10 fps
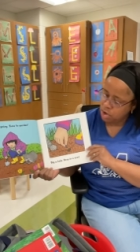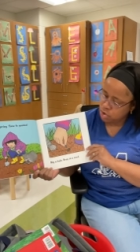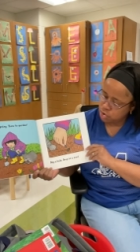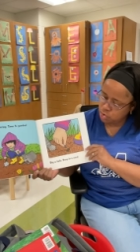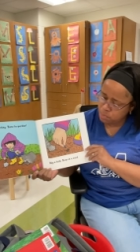
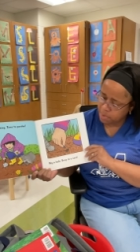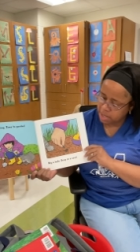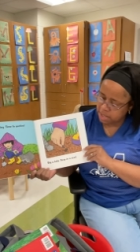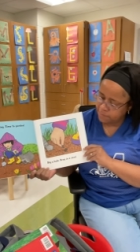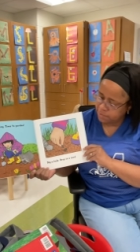You
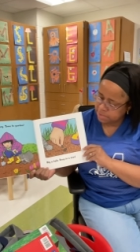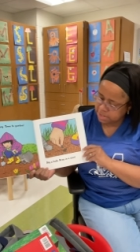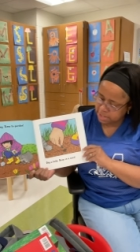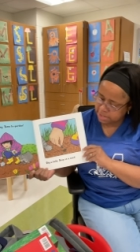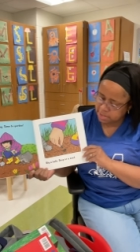might even
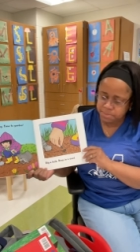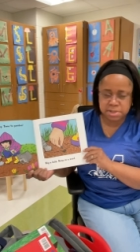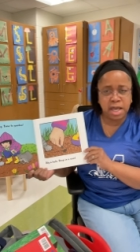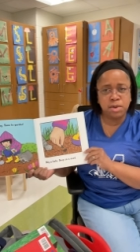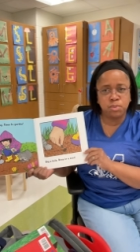see some
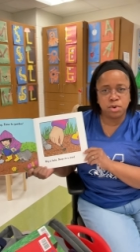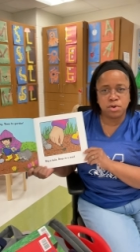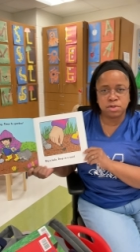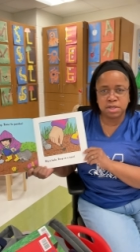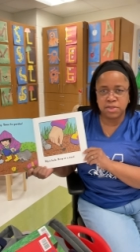sight
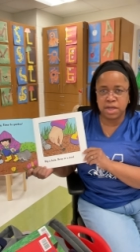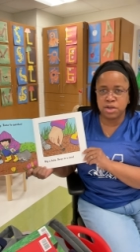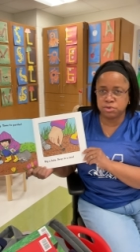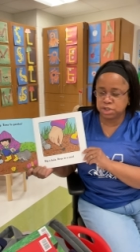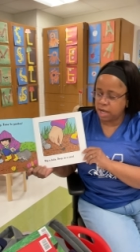words that
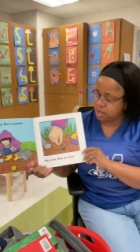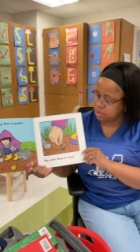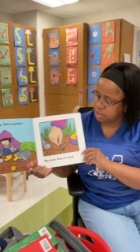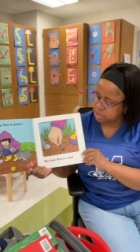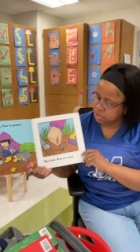your child
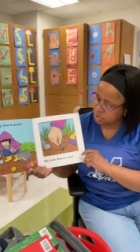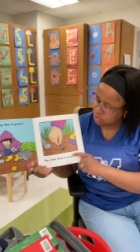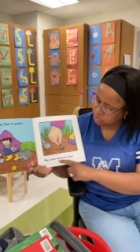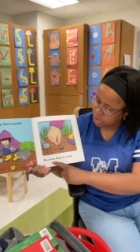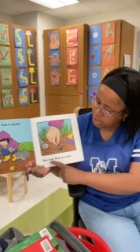has
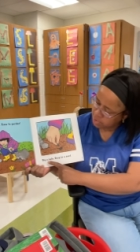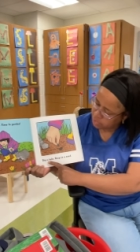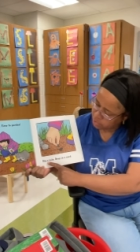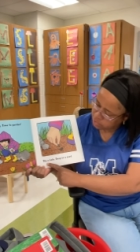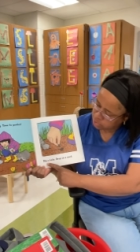learned.
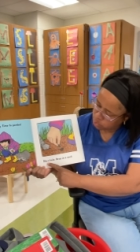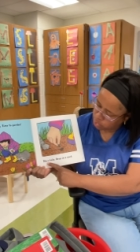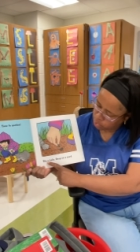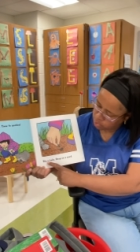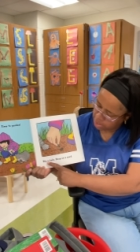There's the
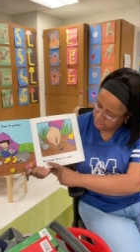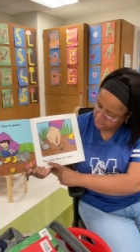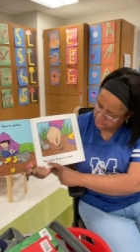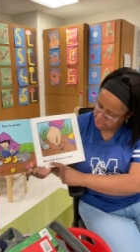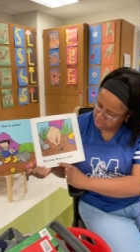word
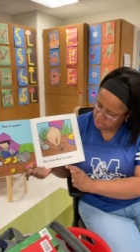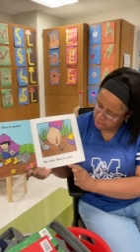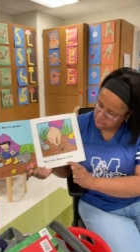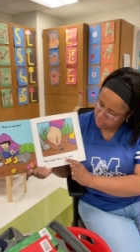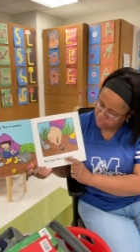a,
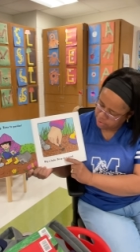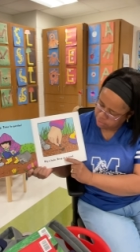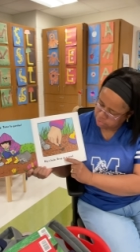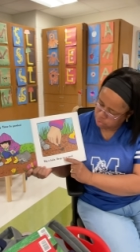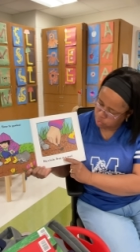
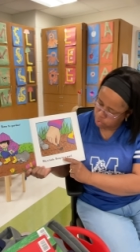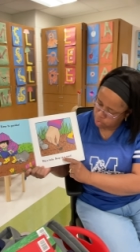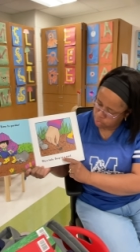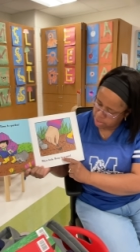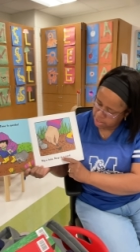there's the
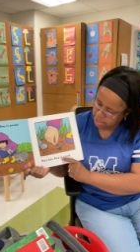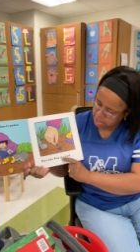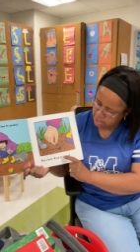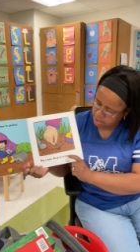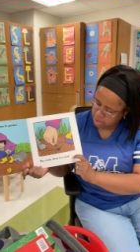word
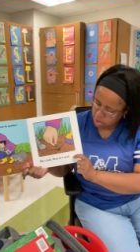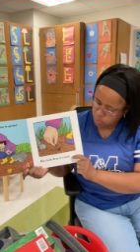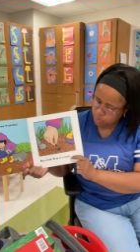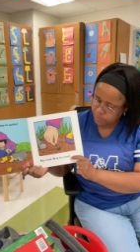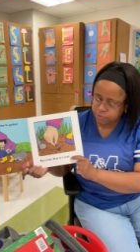in.
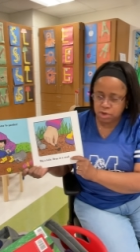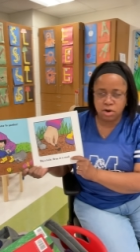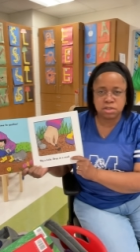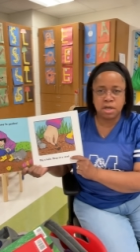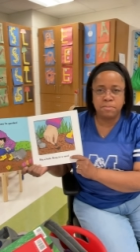We've
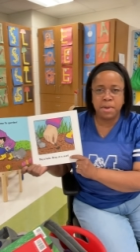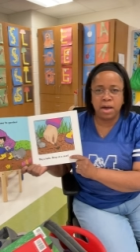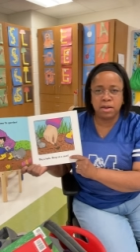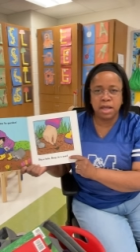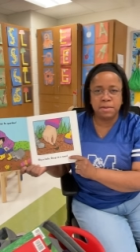talked about a